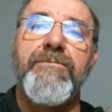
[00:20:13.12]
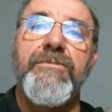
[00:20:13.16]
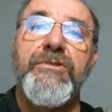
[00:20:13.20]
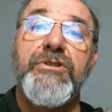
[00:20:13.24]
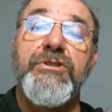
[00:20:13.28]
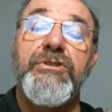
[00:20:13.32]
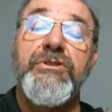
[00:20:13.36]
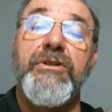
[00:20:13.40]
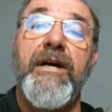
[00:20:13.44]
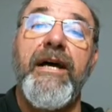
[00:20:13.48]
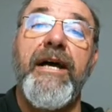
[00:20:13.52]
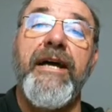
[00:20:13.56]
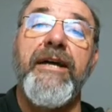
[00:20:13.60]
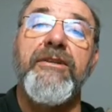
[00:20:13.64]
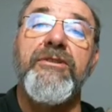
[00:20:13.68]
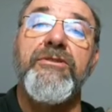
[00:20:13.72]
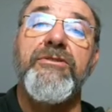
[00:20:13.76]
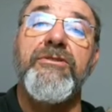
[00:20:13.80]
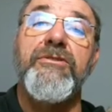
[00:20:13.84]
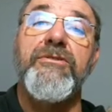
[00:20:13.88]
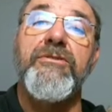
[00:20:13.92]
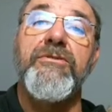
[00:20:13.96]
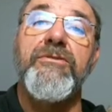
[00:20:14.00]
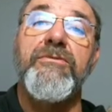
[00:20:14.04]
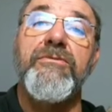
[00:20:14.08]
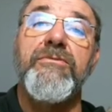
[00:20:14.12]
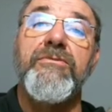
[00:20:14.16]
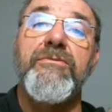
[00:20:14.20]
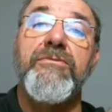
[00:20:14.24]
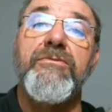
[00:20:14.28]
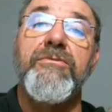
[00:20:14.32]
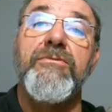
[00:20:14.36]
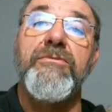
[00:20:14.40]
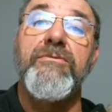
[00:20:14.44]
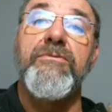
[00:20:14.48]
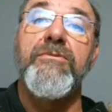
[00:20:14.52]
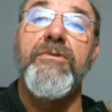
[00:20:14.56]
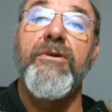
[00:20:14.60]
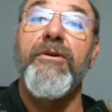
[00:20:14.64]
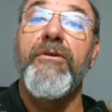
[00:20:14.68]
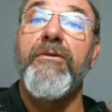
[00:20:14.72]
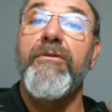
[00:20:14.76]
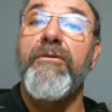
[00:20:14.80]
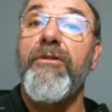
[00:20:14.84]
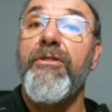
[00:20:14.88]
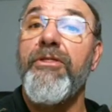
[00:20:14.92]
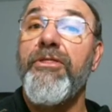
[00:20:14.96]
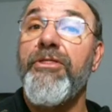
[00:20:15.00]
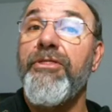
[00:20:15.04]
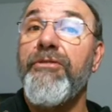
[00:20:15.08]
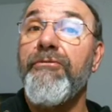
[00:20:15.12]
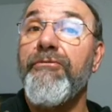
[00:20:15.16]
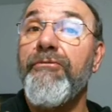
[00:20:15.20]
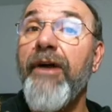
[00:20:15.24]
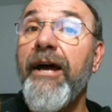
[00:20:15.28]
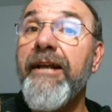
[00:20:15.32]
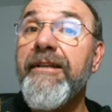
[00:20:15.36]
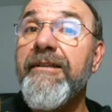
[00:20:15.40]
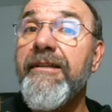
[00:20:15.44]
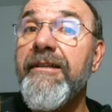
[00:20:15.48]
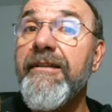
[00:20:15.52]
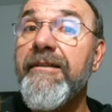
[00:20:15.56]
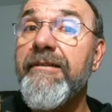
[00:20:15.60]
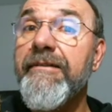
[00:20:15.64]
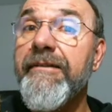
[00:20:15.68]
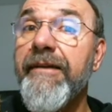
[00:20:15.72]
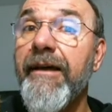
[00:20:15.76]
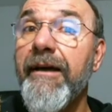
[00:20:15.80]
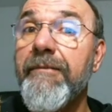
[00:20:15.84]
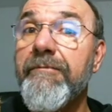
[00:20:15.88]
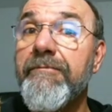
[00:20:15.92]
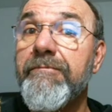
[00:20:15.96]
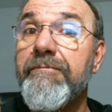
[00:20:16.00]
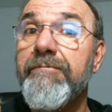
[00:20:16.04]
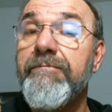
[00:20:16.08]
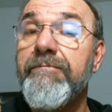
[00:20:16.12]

trying to threaten them